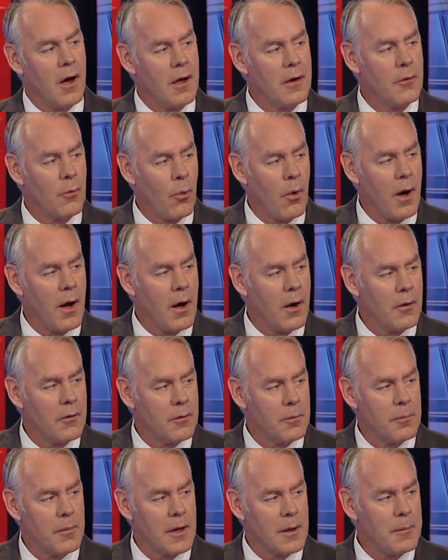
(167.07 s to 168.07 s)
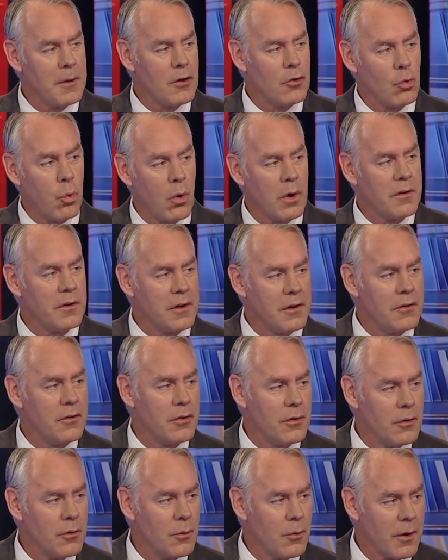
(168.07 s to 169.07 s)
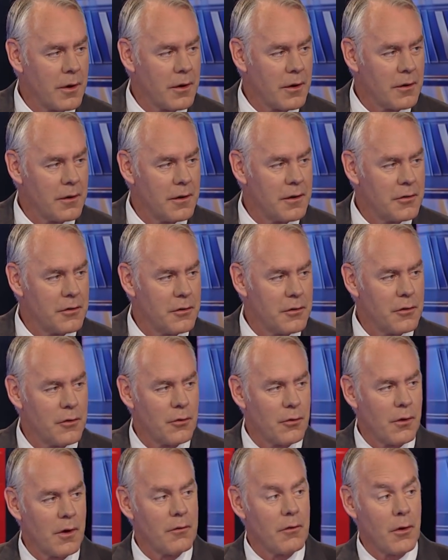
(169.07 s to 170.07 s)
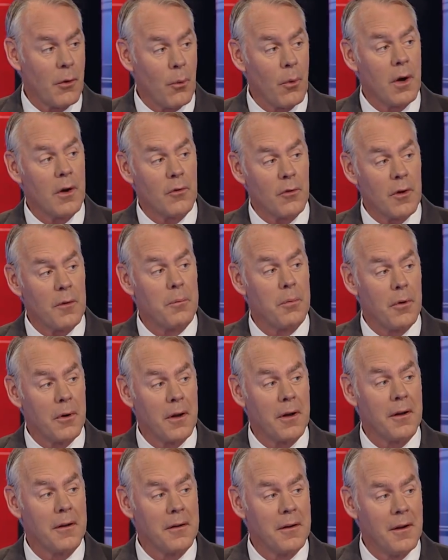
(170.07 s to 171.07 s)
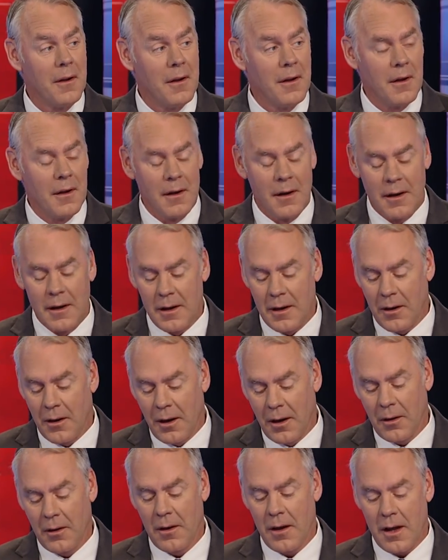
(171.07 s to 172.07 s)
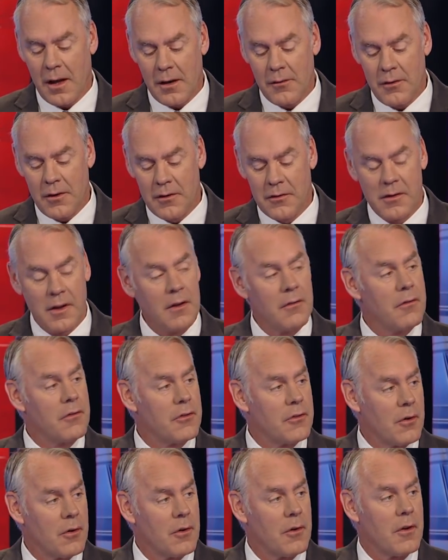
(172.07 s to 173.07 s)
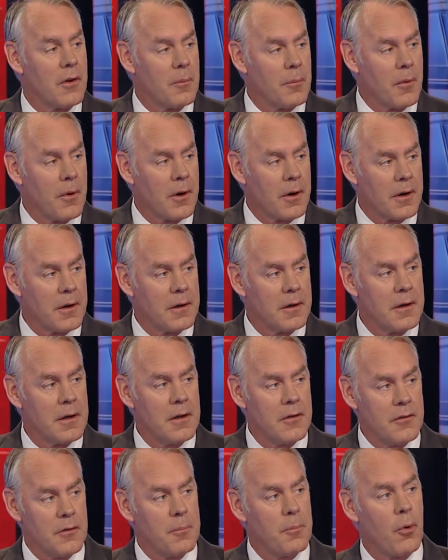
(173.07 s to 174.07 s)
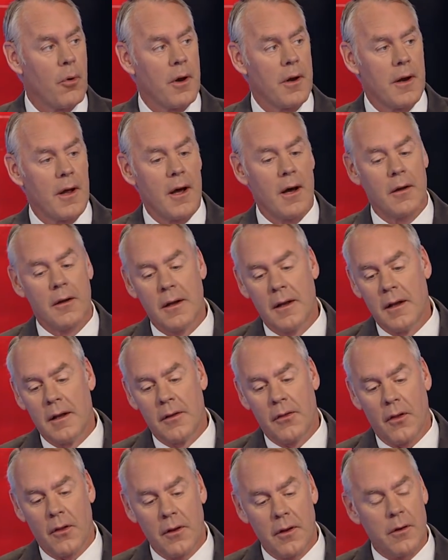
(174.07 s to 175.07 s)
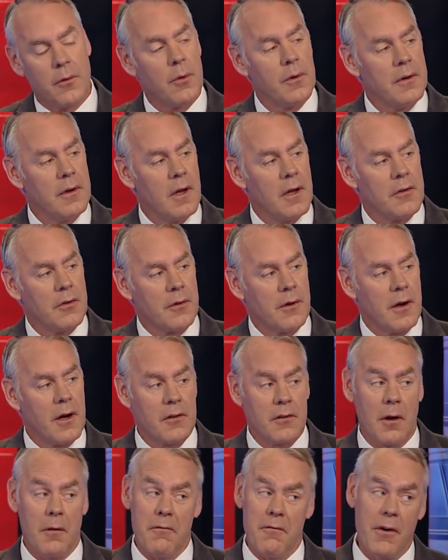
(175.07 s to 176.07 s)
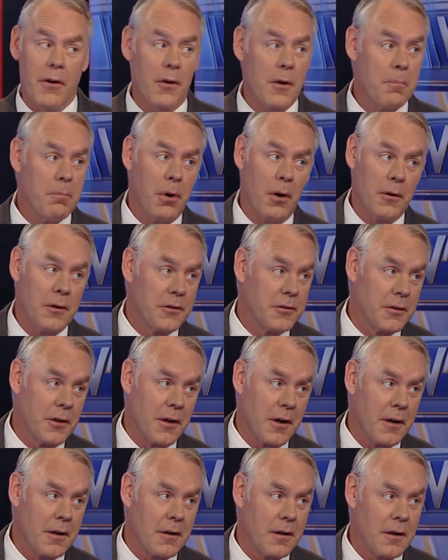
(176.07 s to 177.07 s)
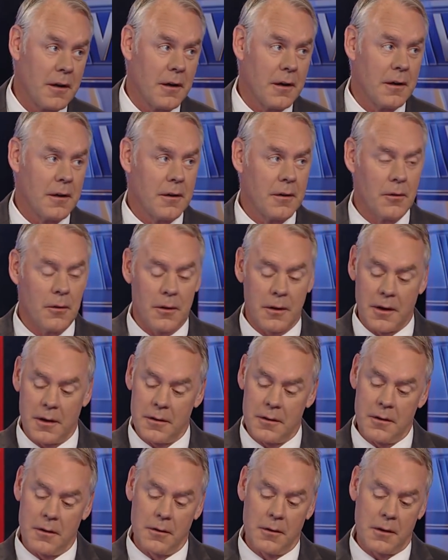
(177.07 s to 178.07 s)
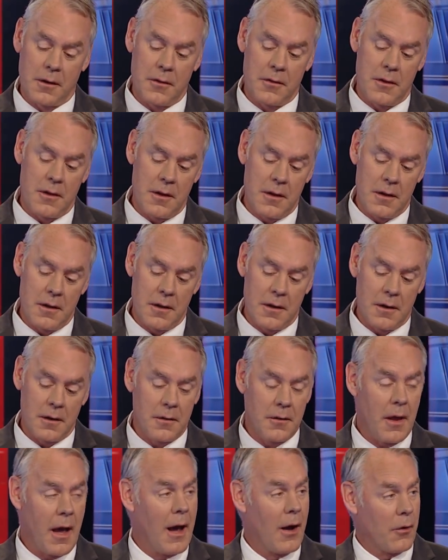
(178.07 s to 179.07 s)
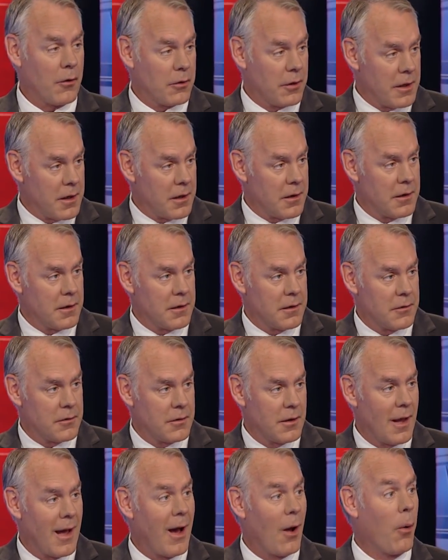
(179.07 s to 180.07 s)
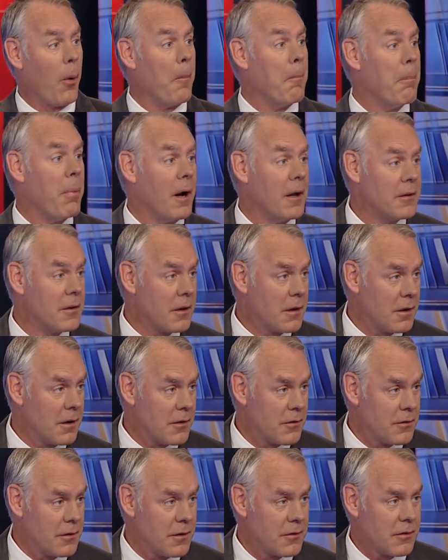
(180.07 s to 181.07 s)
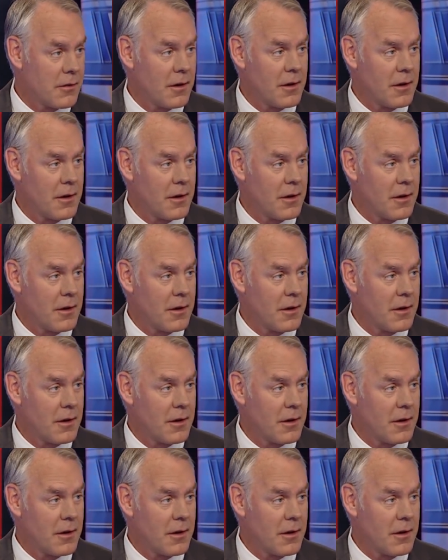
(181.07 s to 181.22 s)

unwound maybe 22 regulations for every one we put in. Right. And a, a lot of it is given certain to market. As you point out, the liquid natural gas, I'm very bullish on it. Sure. Uh, you look sure. at look at the uh, how clean it is, how abundant it is in this